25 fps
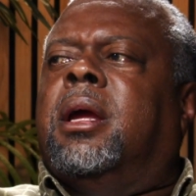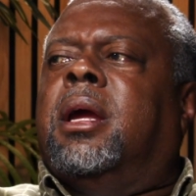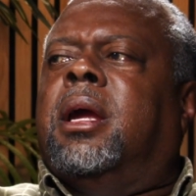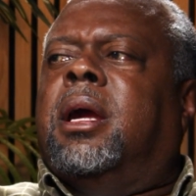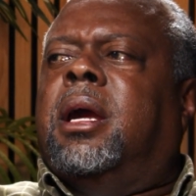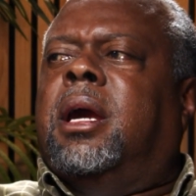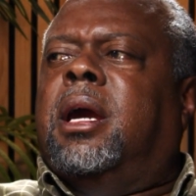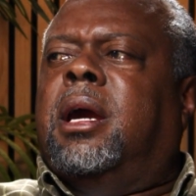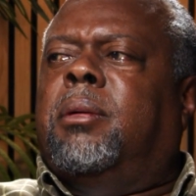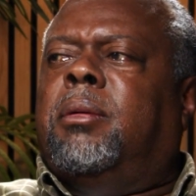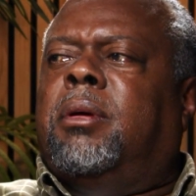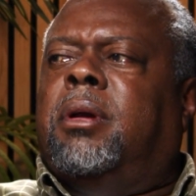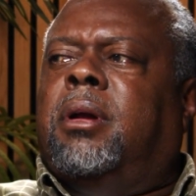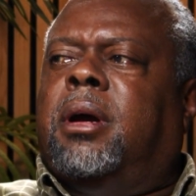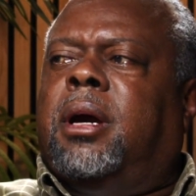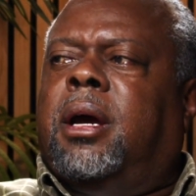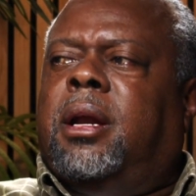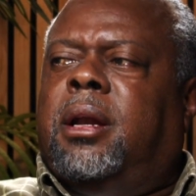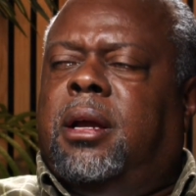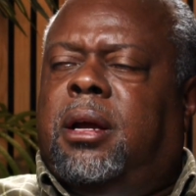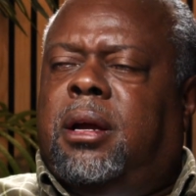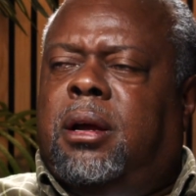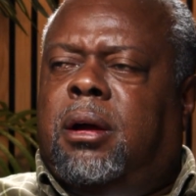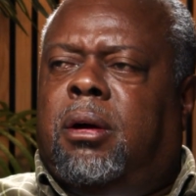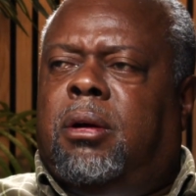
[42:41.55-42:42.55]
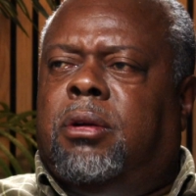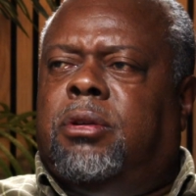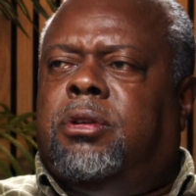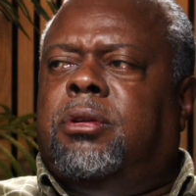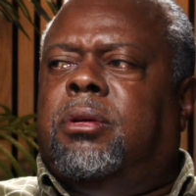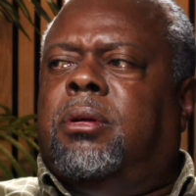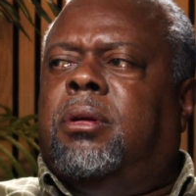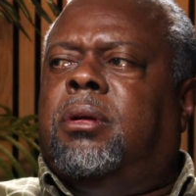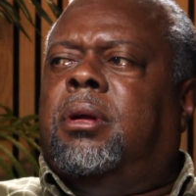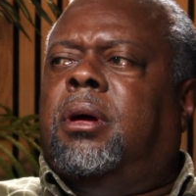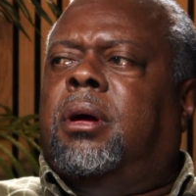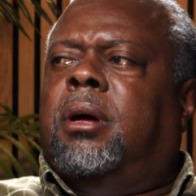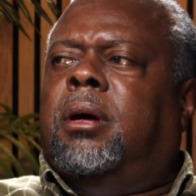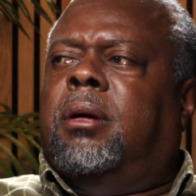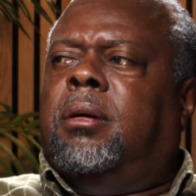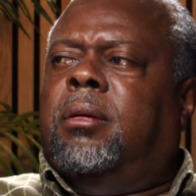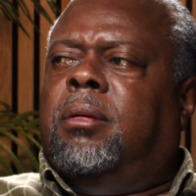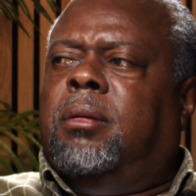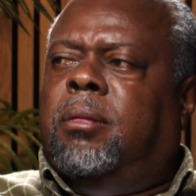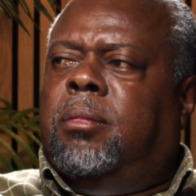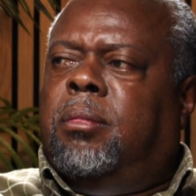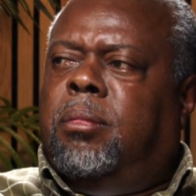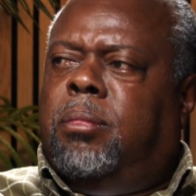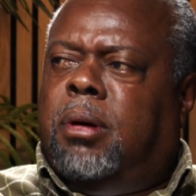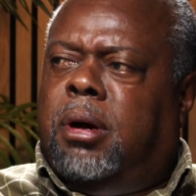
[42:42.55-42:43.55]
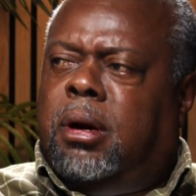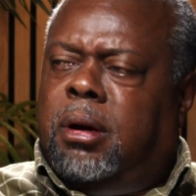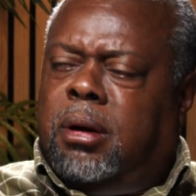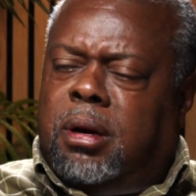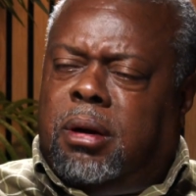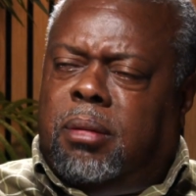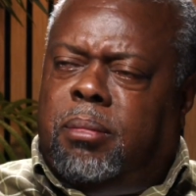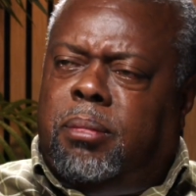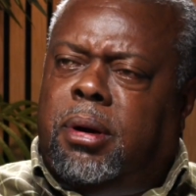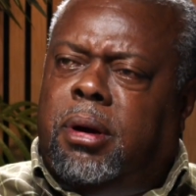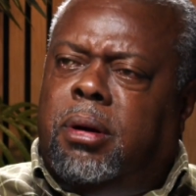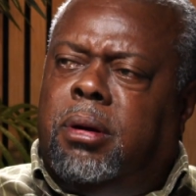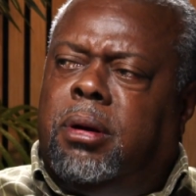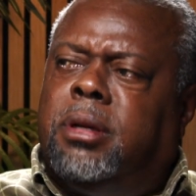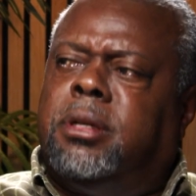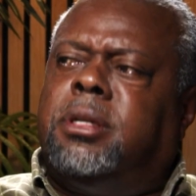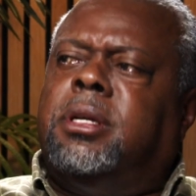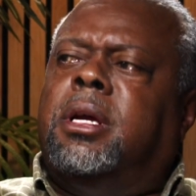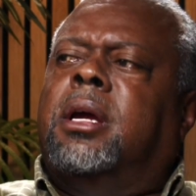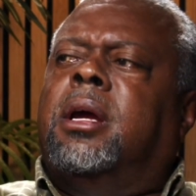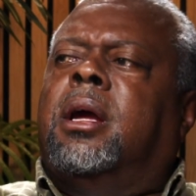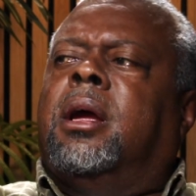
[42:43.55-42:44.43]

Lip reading: and we look at the cultural components.